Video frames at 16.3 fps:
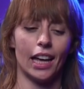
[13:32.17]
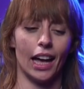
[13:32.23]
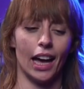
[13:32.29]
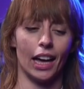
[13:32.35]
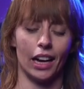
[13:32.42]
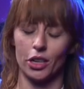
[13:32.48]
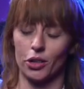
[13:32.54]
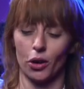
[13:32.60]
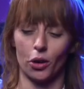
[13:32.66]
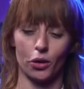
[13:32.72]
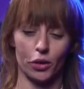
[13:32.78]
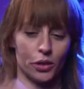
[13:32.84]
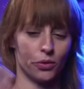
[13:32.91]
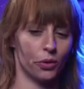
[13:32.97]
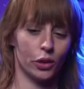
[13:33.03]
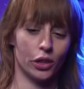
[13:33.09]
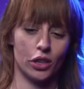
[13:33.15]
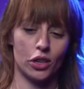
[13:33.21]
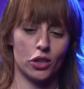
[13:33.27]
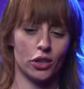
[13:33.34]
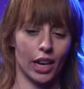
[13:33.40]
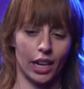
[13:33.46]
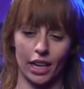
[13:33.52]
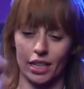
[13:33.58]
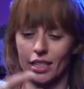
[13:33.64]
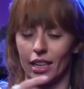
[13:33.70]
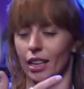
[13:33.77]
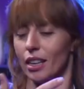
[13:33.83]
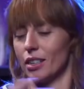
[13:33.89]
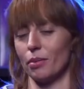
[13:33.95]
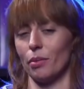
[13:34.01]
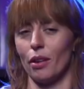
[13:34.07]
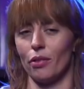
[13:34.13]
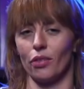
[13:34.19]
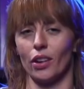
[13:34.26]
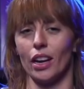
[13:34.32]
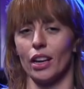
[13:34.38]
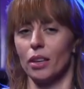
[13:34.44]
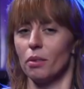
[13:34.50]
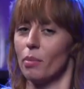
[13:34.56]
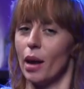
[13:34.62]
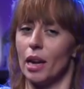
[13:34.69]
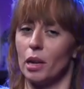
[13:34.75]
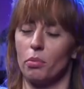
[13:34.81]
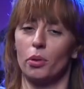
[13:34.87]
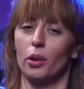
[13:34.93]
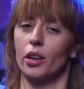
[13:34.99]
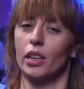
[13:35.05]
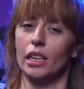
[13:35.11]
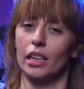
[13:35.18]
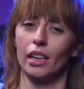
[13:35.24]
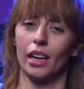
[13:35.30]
And I shot all this footage and I sent it to my friend Maddie Purdy,